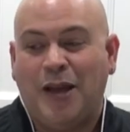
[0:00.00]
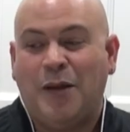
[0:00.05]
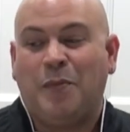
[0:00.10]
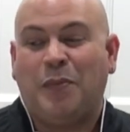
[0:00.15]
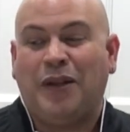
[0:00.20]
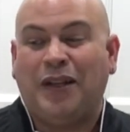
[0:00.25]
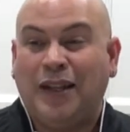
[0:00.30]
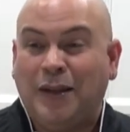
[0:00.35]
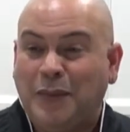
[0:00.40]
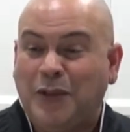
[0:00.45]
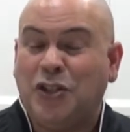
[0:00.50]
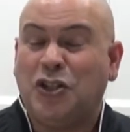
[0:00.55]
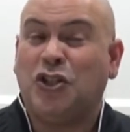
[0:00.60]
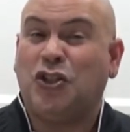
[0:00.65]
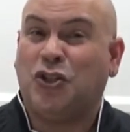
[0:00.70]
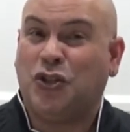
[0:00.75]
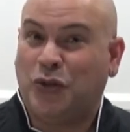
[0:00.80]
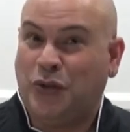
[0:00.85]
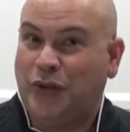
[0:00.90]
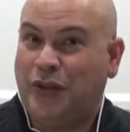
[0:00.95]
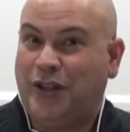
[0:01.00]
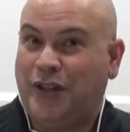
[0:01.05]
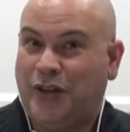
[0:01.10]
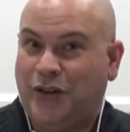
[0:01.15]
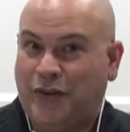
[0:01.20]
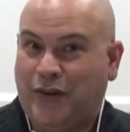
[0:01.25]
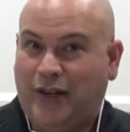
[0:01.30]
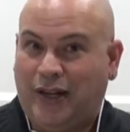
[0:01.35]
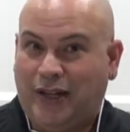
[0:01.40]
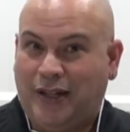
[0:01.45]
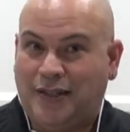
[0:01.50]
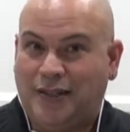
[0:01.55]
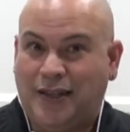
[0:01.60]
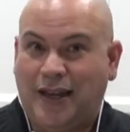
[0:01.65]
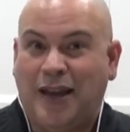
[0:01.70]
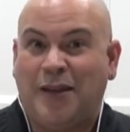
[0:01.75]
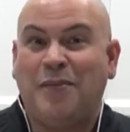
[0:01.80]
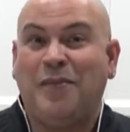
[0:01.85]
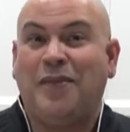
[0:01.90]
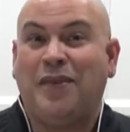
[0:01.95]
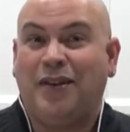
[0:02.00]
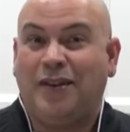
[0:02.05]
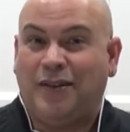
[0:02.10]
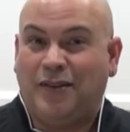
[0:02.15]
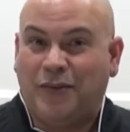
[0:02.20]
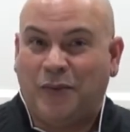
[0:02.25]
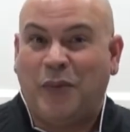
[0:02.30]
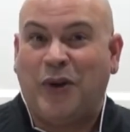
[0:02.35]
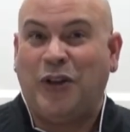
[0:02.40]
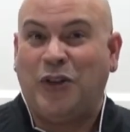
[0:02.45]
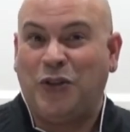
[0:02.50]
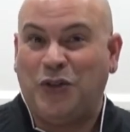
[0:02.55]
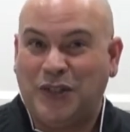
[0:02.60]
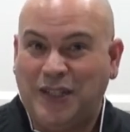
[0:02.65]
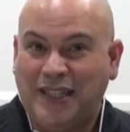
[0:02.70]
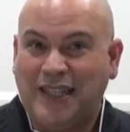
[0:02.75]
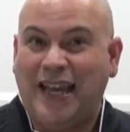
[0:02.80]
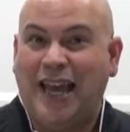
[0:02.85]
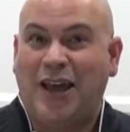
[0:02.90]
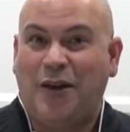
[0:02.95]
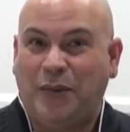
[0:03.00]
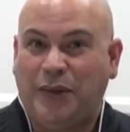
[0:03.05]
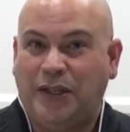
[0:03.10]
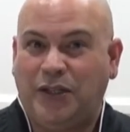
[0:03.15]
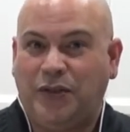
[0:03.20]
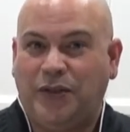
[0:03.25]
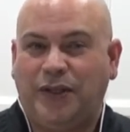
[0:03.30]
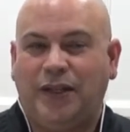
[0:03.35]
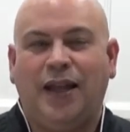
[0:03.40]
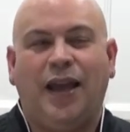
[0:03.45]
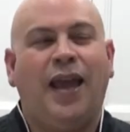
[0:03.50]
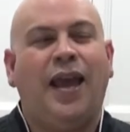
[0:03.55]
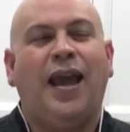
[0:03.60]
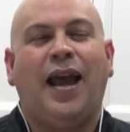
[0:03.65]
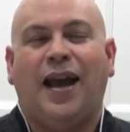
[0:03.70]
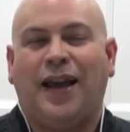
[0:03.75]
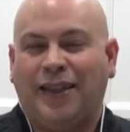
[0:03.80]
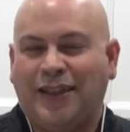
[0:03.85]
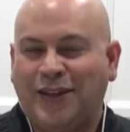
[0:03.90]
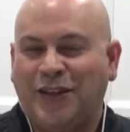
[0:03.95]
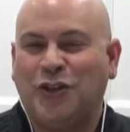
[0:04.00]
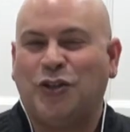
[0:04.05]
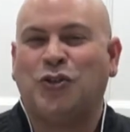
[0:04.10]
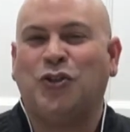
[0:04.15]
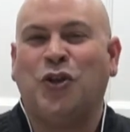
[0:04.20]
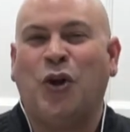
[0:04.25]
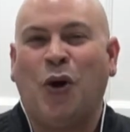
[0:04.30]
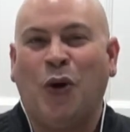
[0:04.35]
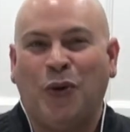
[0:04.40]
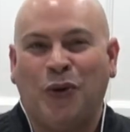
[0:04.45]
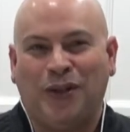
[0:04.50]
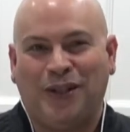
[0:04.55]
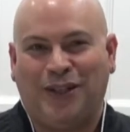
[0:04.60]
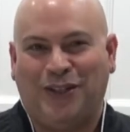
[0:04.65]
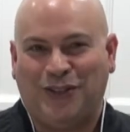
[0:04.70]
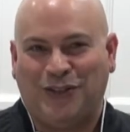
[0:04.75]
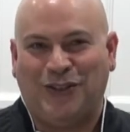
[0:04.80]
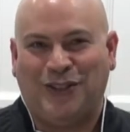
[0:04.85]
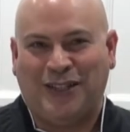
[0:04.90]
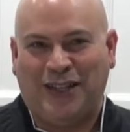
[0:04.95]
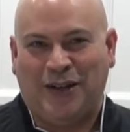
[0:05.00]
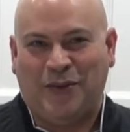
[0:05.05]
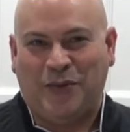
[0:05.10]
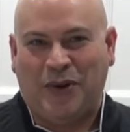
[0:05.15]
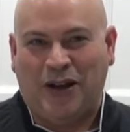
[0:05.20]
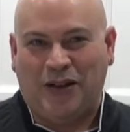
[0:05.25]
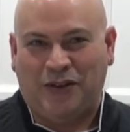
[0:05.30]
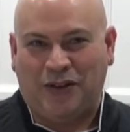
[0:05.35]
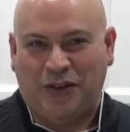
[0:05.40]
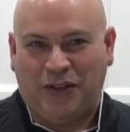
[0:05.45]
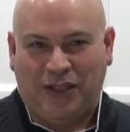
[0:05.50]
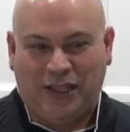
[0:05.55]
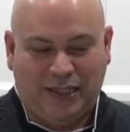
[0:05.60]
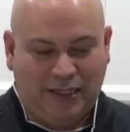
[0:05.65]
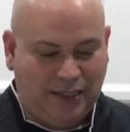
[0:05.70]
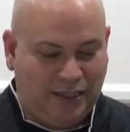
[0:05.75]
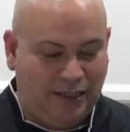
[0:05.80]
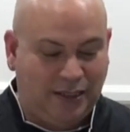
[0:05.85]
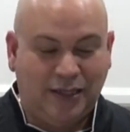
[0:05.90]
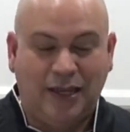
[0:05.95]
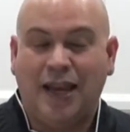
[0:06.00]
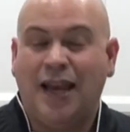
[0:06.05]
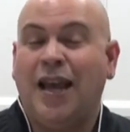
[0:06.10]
But let me just show you the ingredients, and when you see how we do it, I think you'll totally understand how good this is.